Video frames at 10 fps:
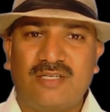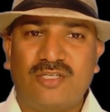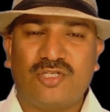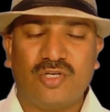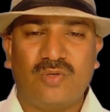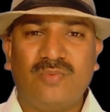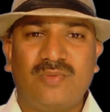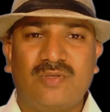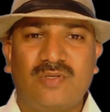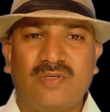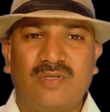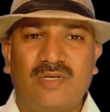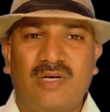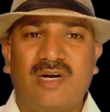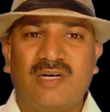So,
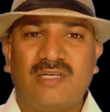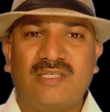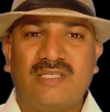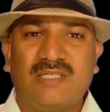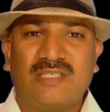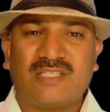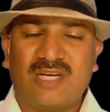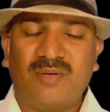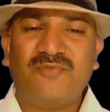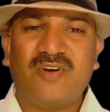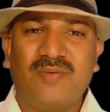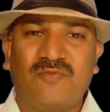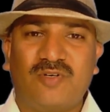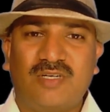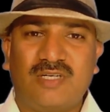Scrum
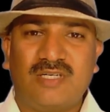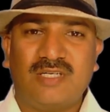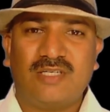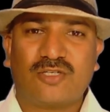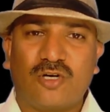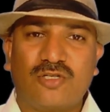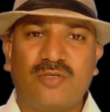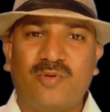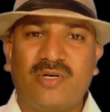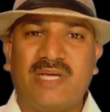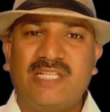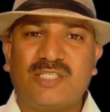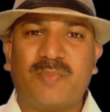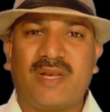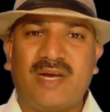Framework talks about
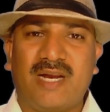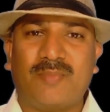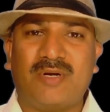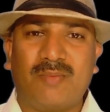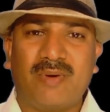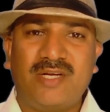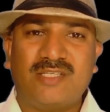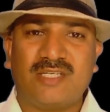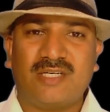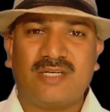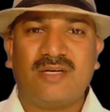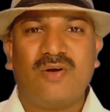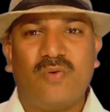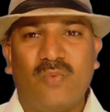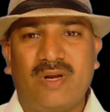inspect and adapting mindset,
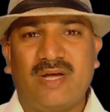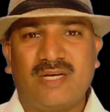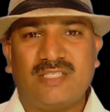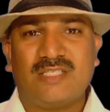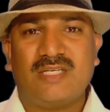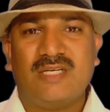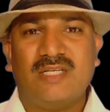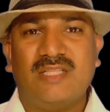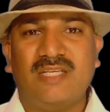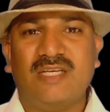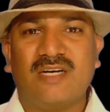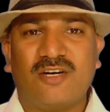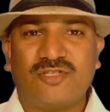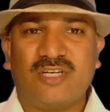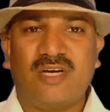whereas the
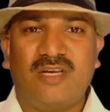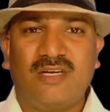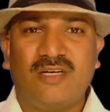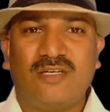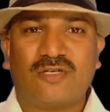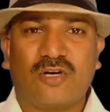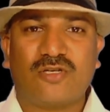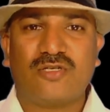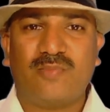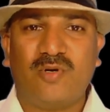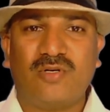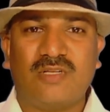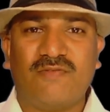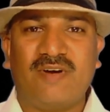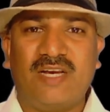Agile talks about
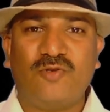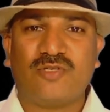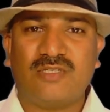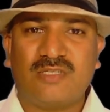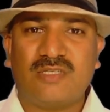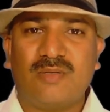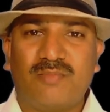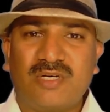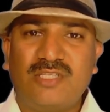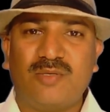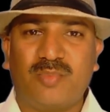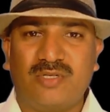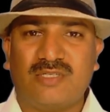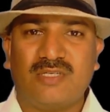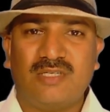the values and
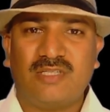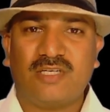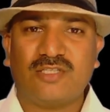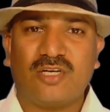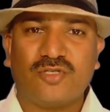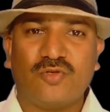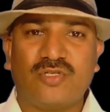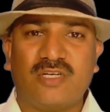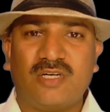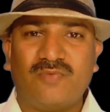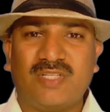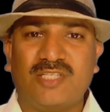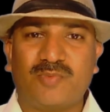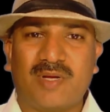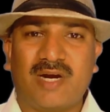principles that is associated with
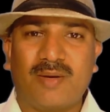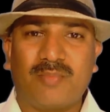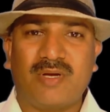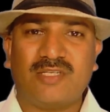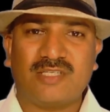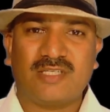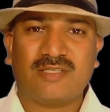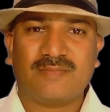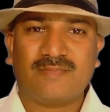inspect and adapt mindset.